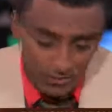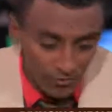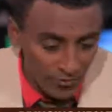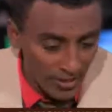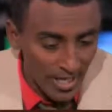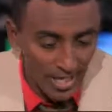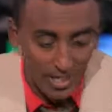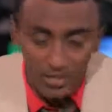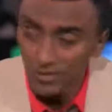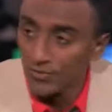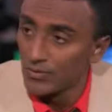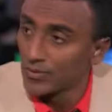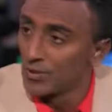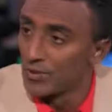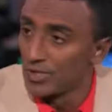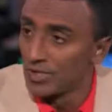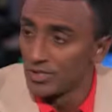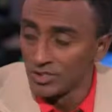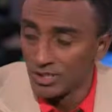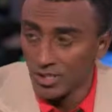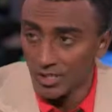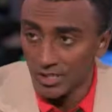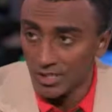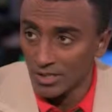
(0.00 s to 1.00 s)
fast food
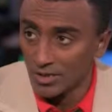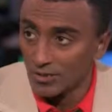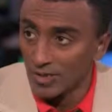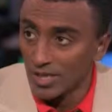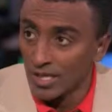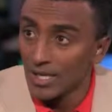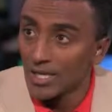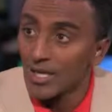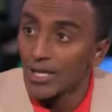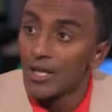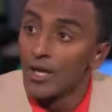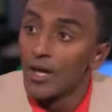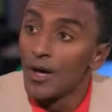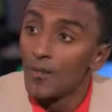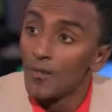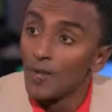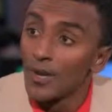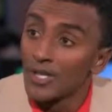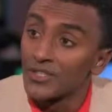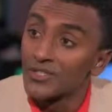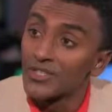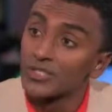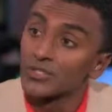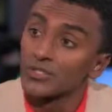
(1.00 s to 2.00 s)
and junk as well.
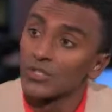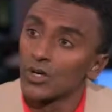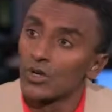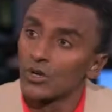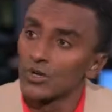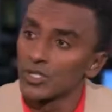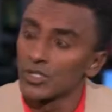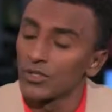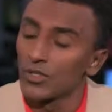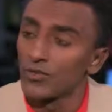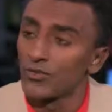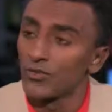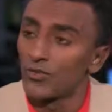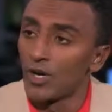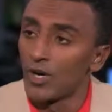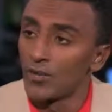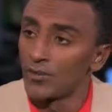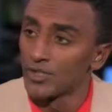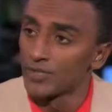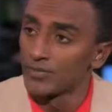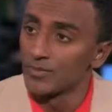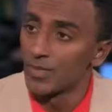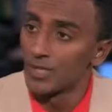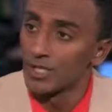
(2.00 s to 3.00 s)
But there's also a
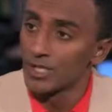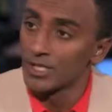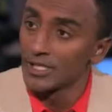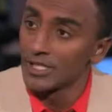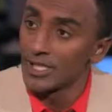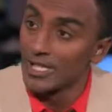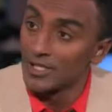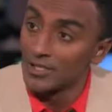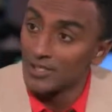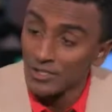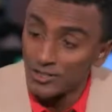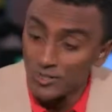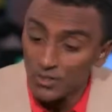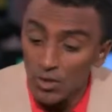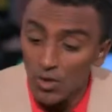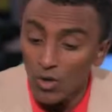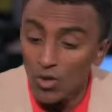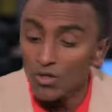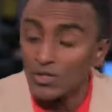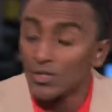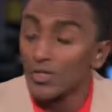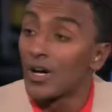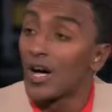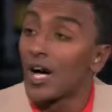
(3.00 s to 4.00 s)
farmer's market and there's
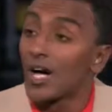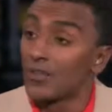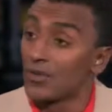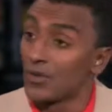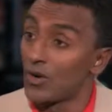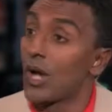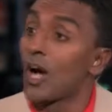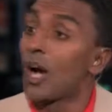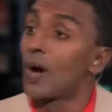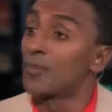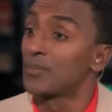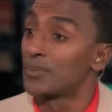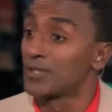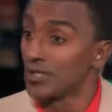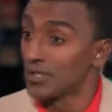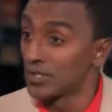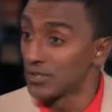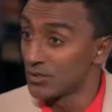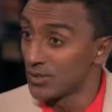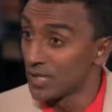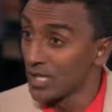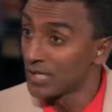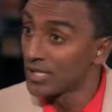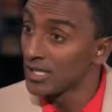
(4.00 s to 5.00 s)
also other
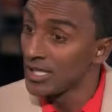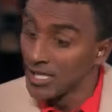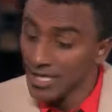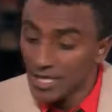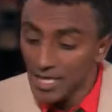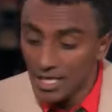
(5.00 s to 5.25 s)
options, right?